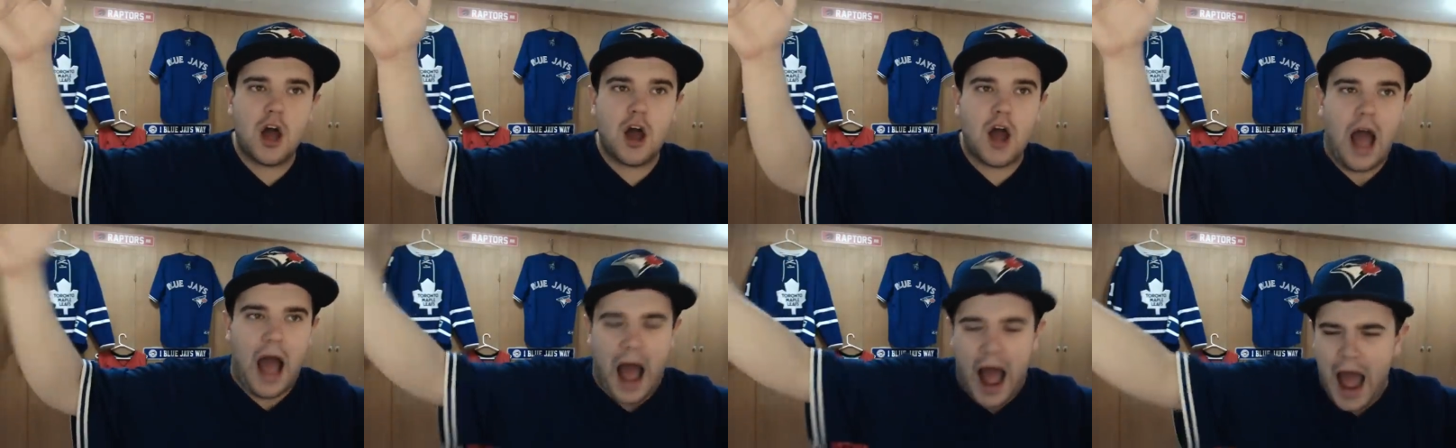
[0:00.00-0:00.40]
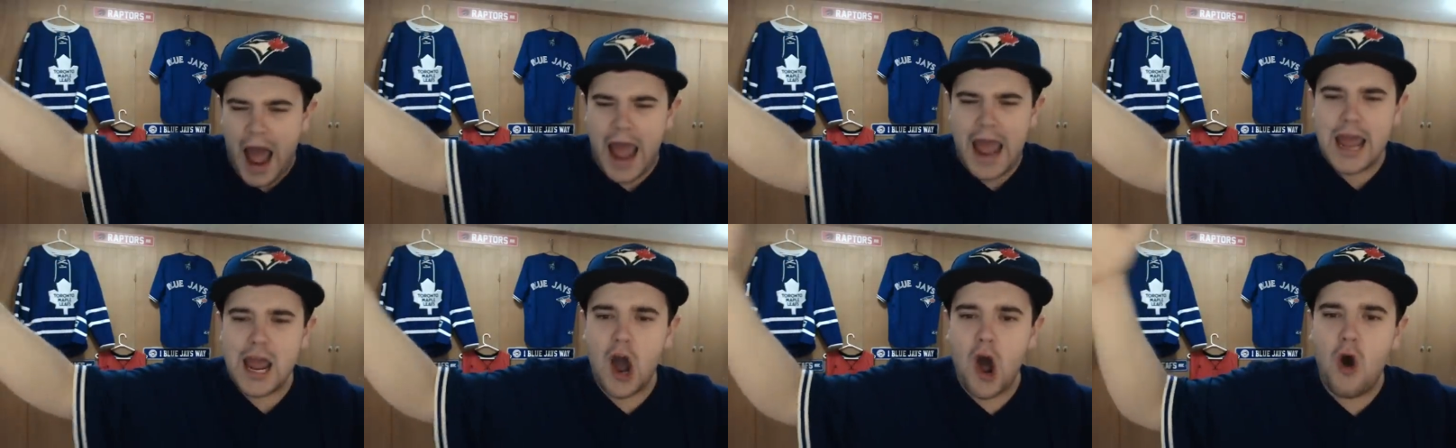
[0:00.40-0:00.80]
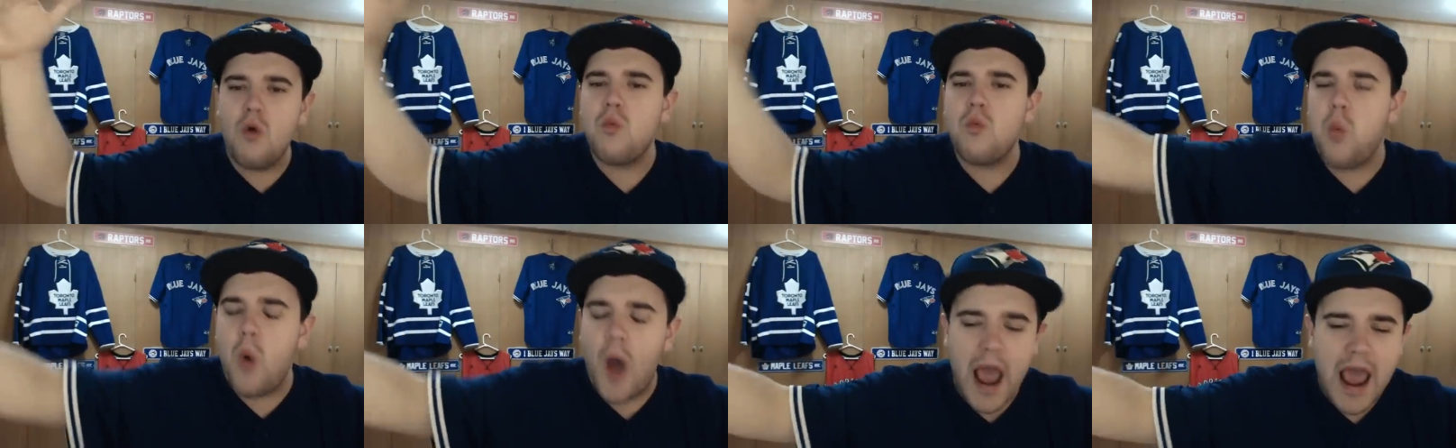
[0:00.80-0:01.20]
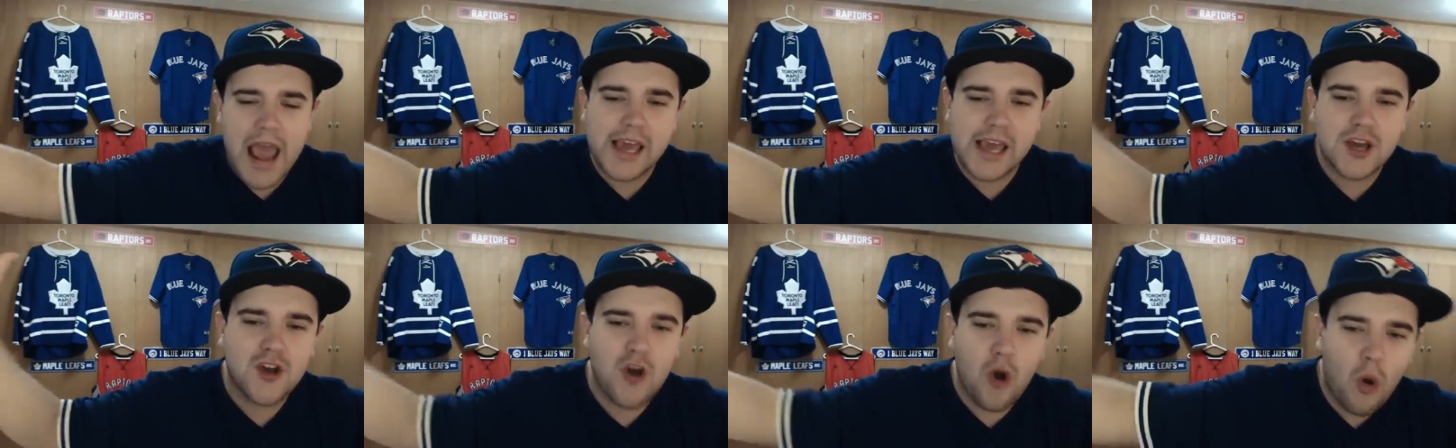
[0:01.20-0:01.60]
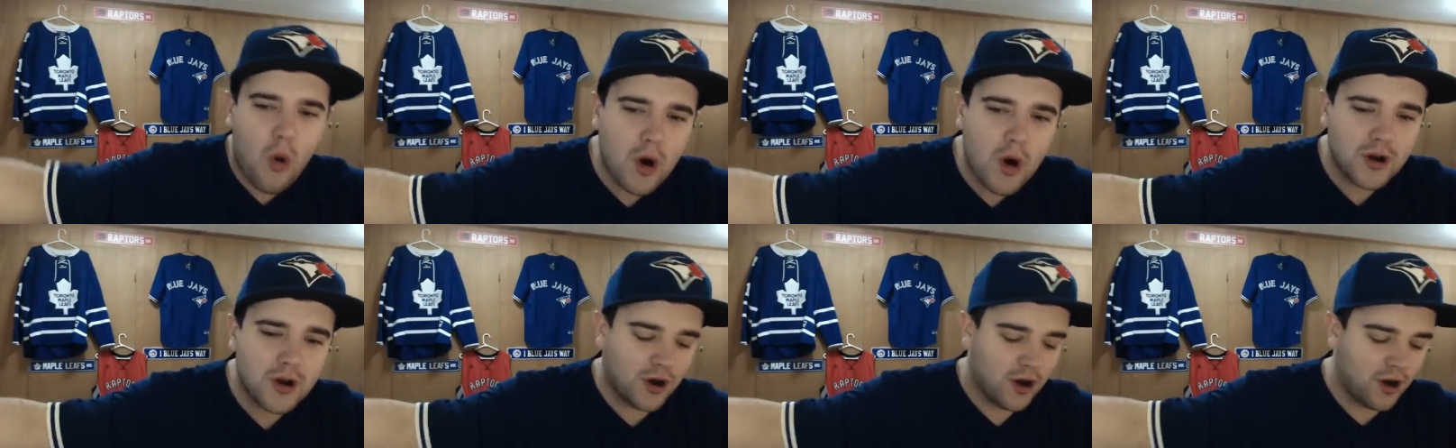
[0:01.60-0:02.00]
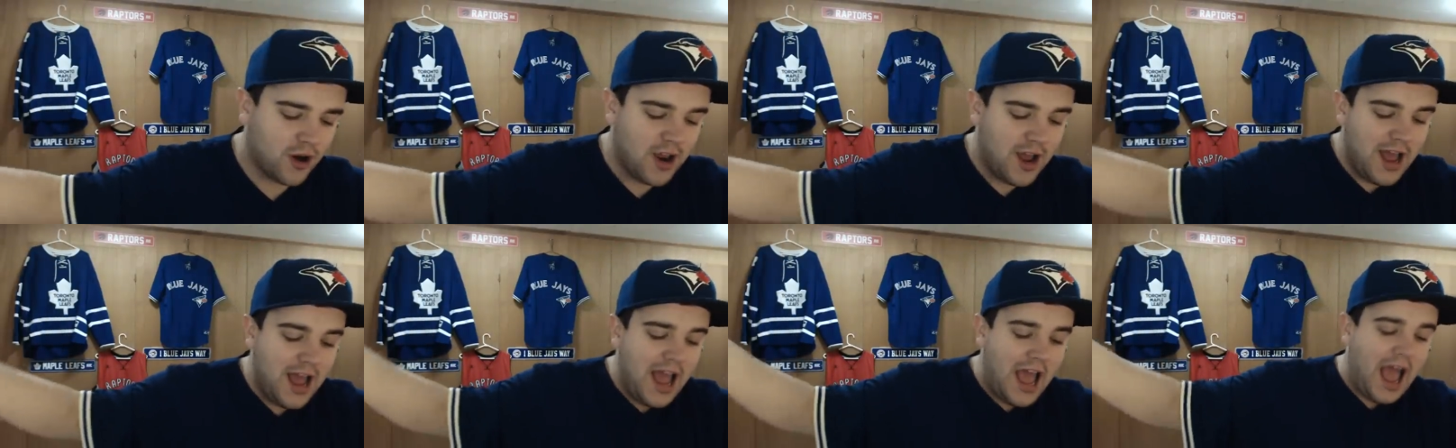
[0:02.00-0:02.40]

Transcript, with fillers: high away corner